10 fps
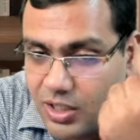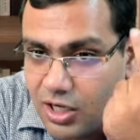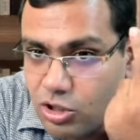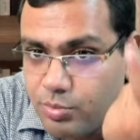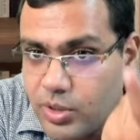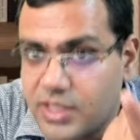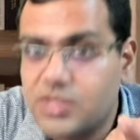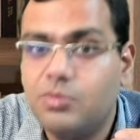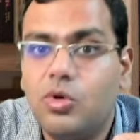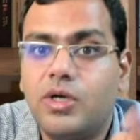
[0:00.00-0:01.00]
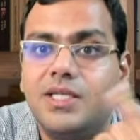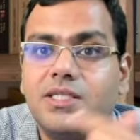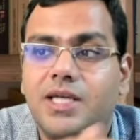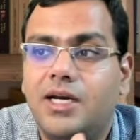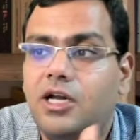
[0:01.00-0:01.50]
output is more than
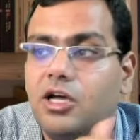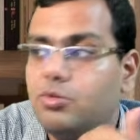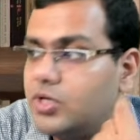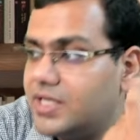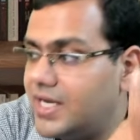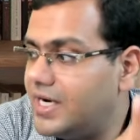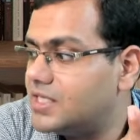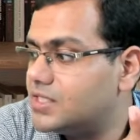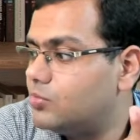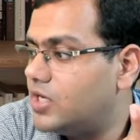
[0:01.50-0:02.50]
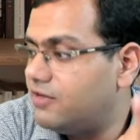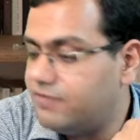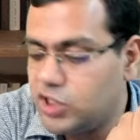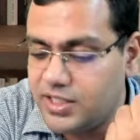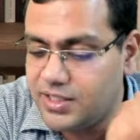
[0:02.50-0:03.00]
standard output, then it is more efficient.